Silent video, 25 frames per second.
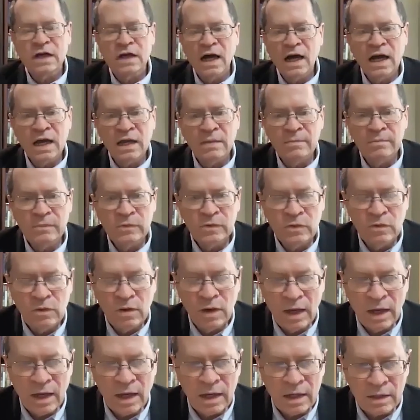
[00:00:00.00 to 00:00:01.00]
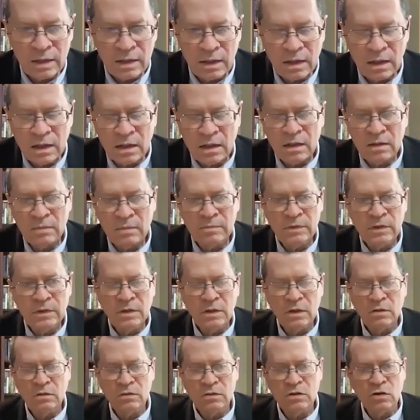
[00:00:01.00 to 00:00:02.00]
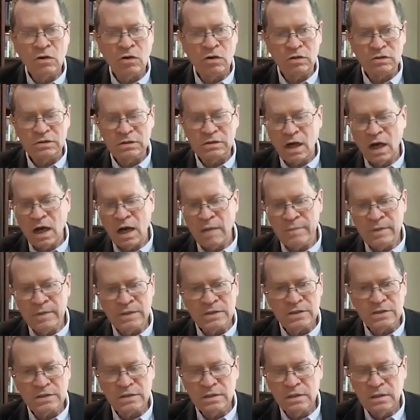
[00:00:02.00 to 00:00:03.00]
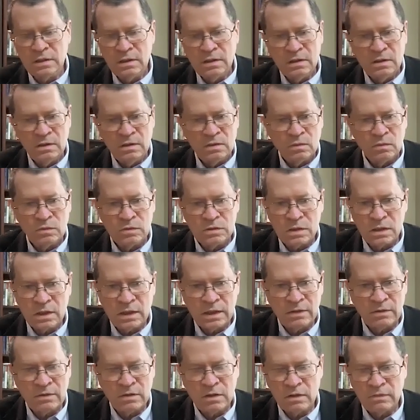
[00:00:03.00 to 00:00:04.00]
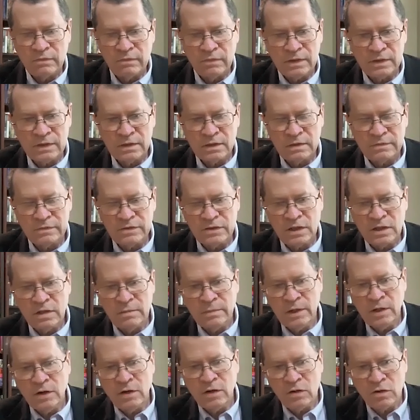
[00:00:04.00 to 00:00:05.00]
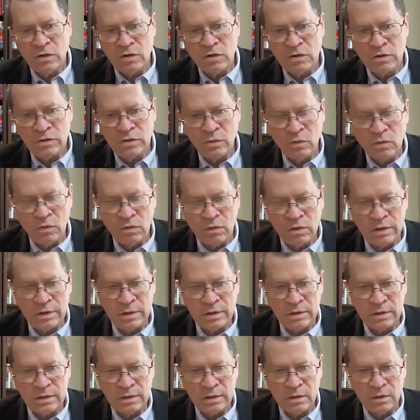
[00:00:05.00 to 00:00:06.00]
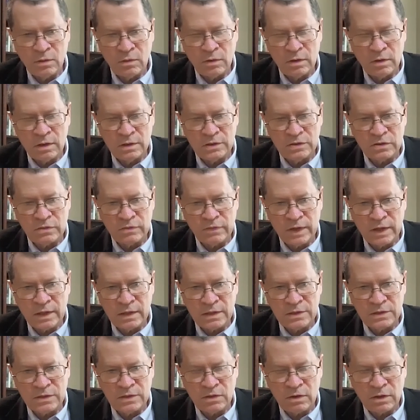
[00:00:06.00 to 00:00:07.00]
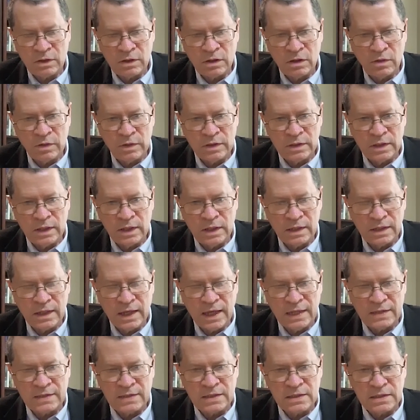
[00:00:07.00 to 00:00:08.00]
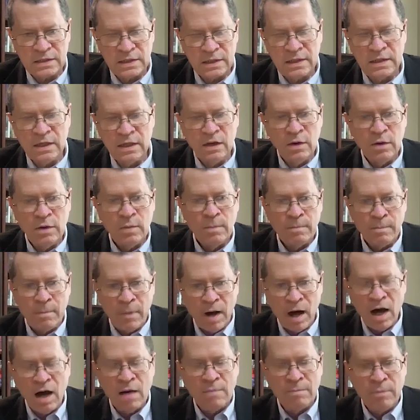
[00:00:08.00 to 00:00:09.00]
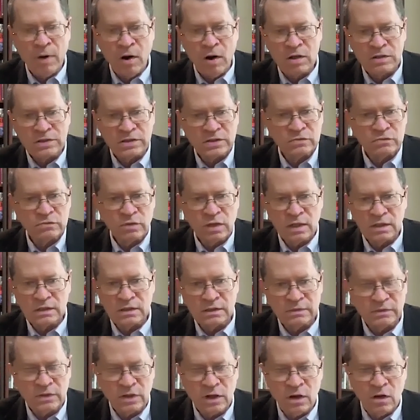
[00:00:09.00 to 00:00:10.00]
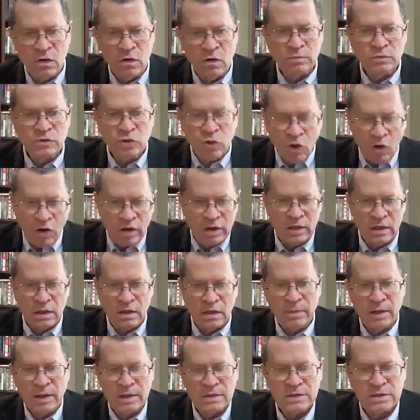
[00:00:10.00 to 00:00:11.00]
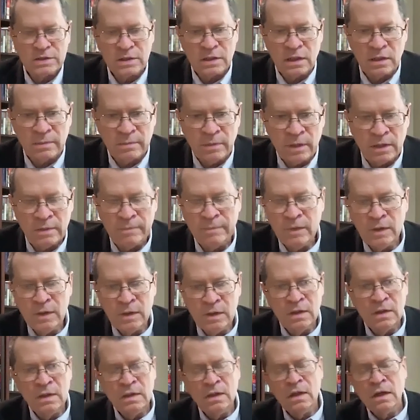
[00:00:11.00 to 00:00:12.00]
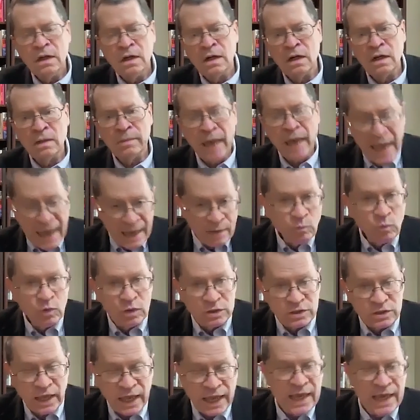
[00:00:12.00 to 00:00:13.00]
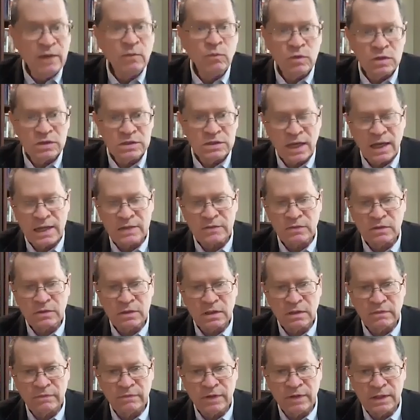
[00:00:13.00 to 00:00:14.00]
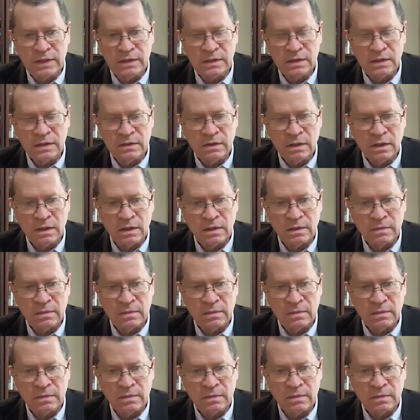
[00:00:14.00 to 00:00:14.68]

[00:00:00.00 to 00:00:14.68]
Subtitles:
time, you had, Carl Thomas was later convicted of skimming, heard on surveillance audio in Kansas City, mob bosses' relatives' home, talking about skimming, and was actually convicted